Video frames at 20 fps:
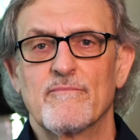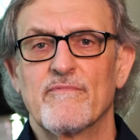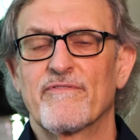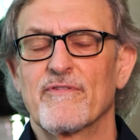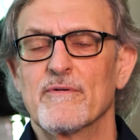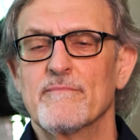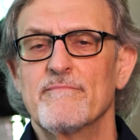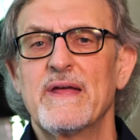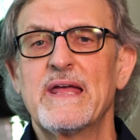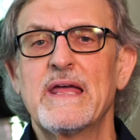
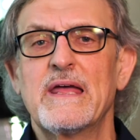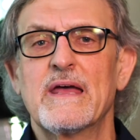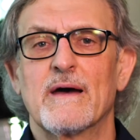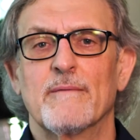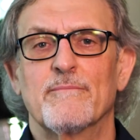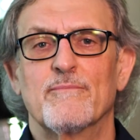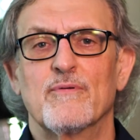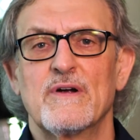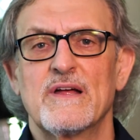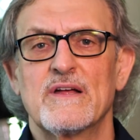For me, a
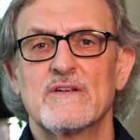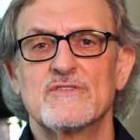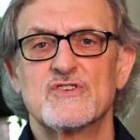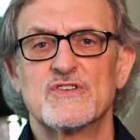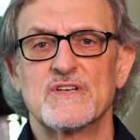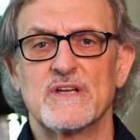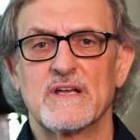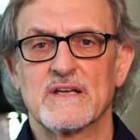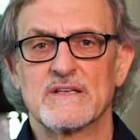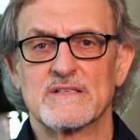
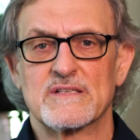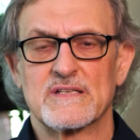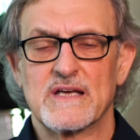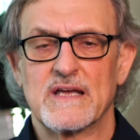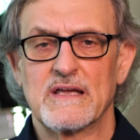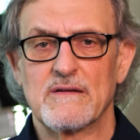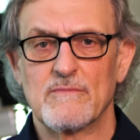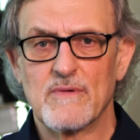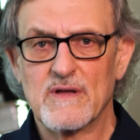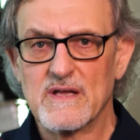bridge is
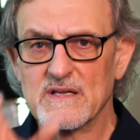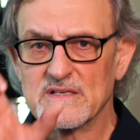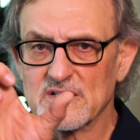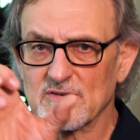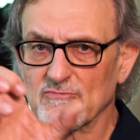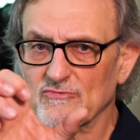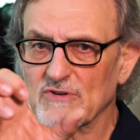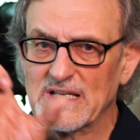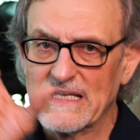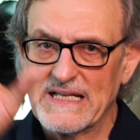a
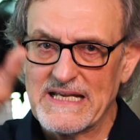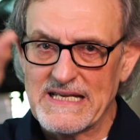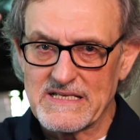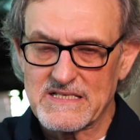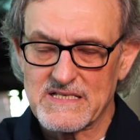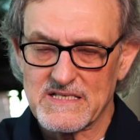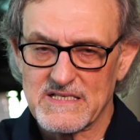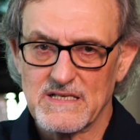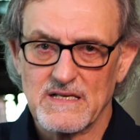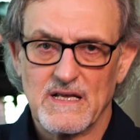
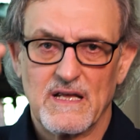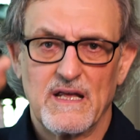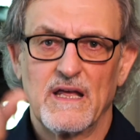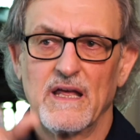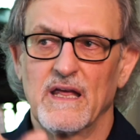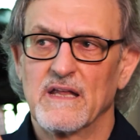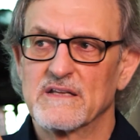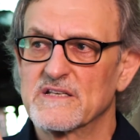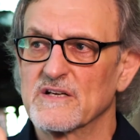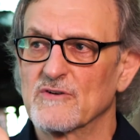release.
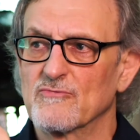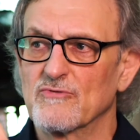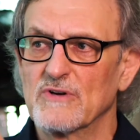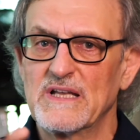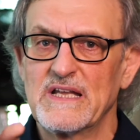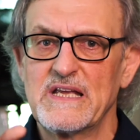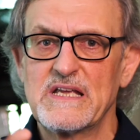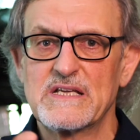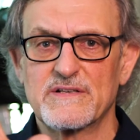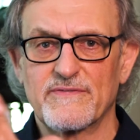It's a
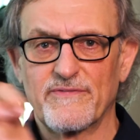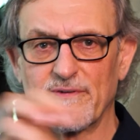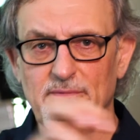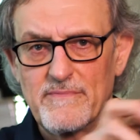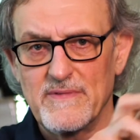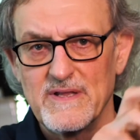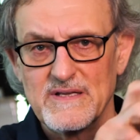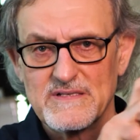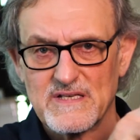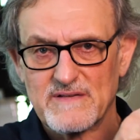release
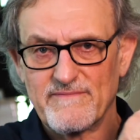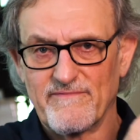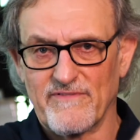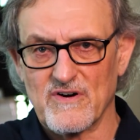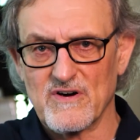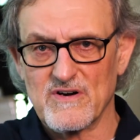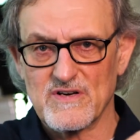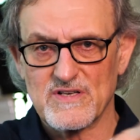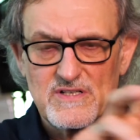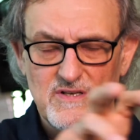from this
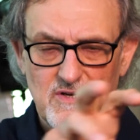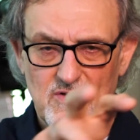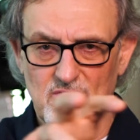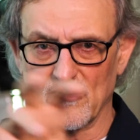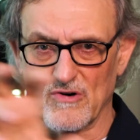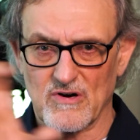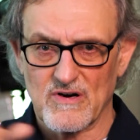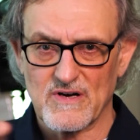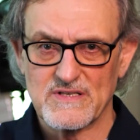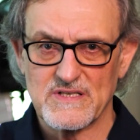verse
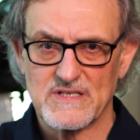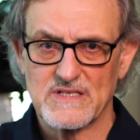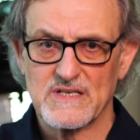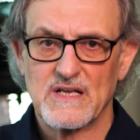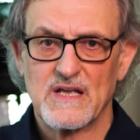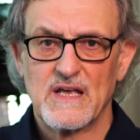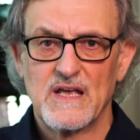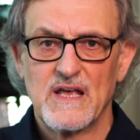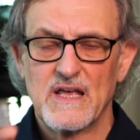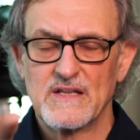chorus.
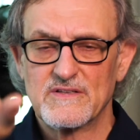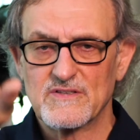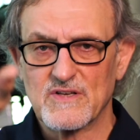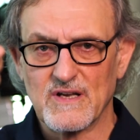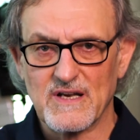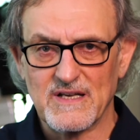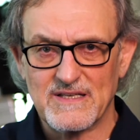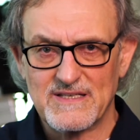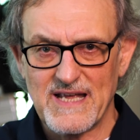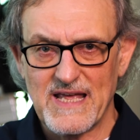It's
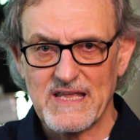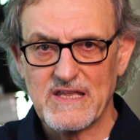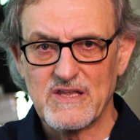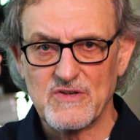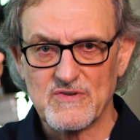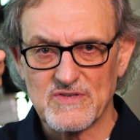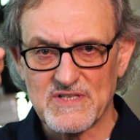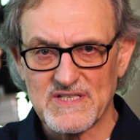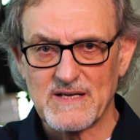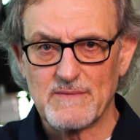going to take
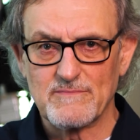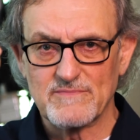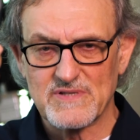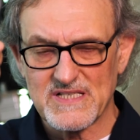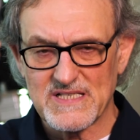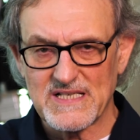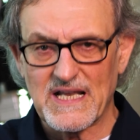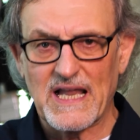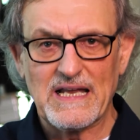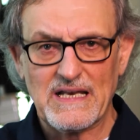you some
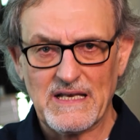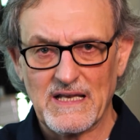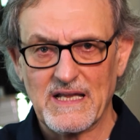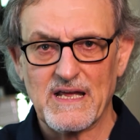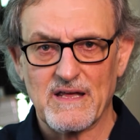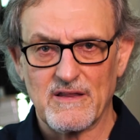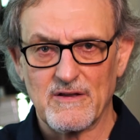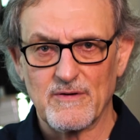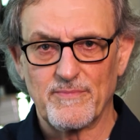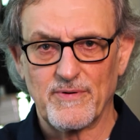slightly
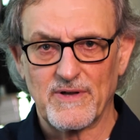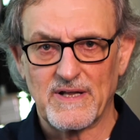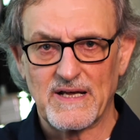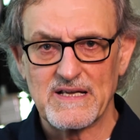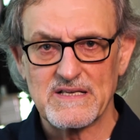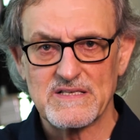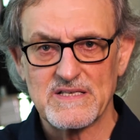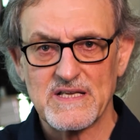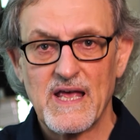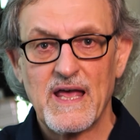other
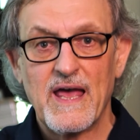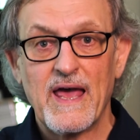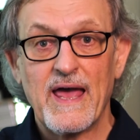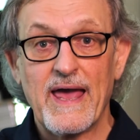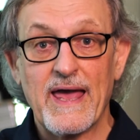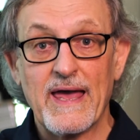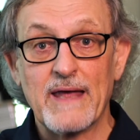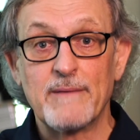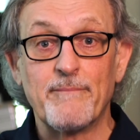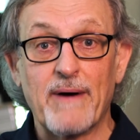place.
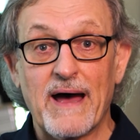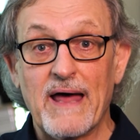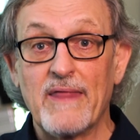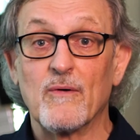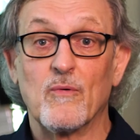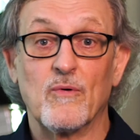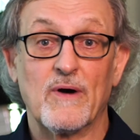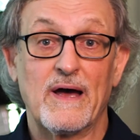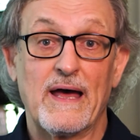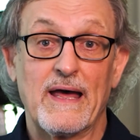And by
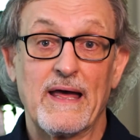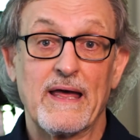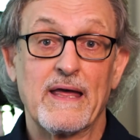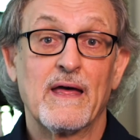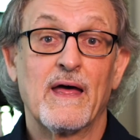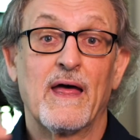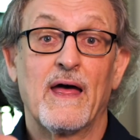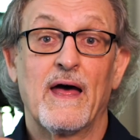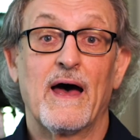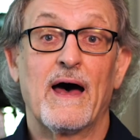the way,
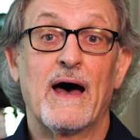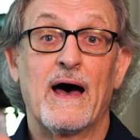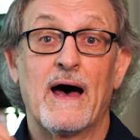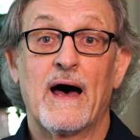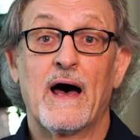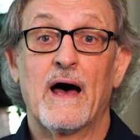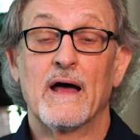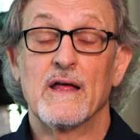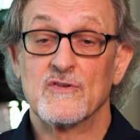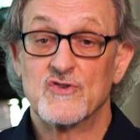
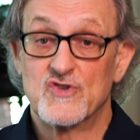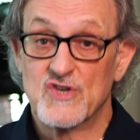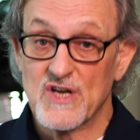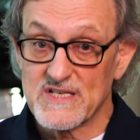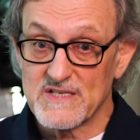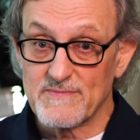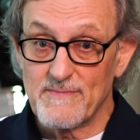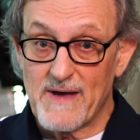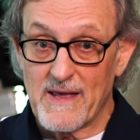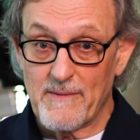
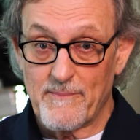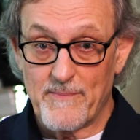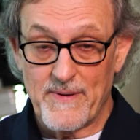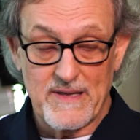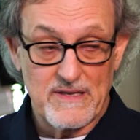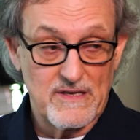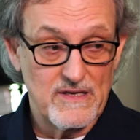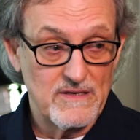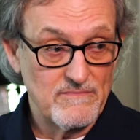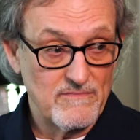just my
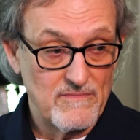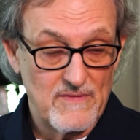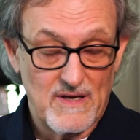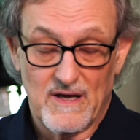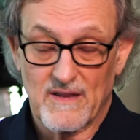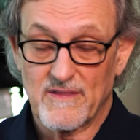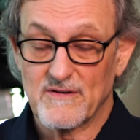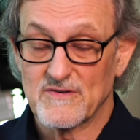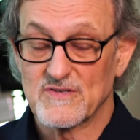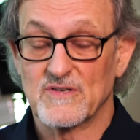opinion,
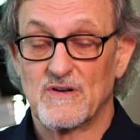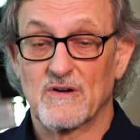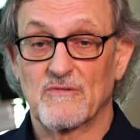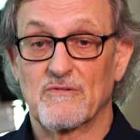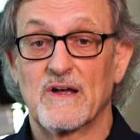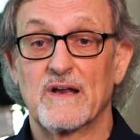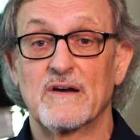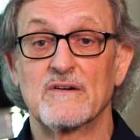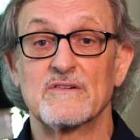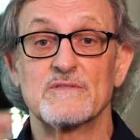other
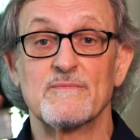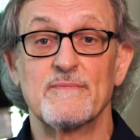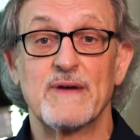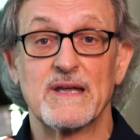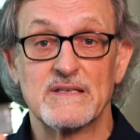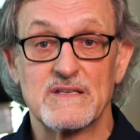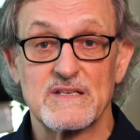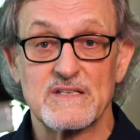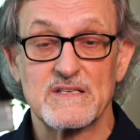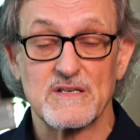songwriters may
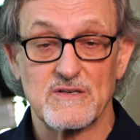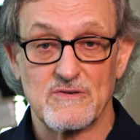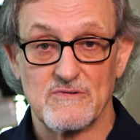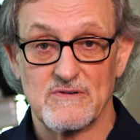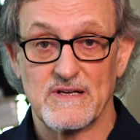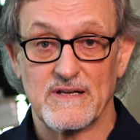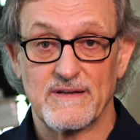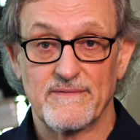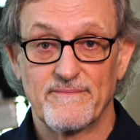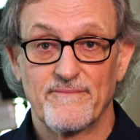
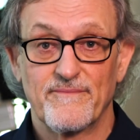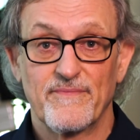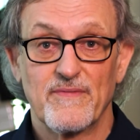disagree.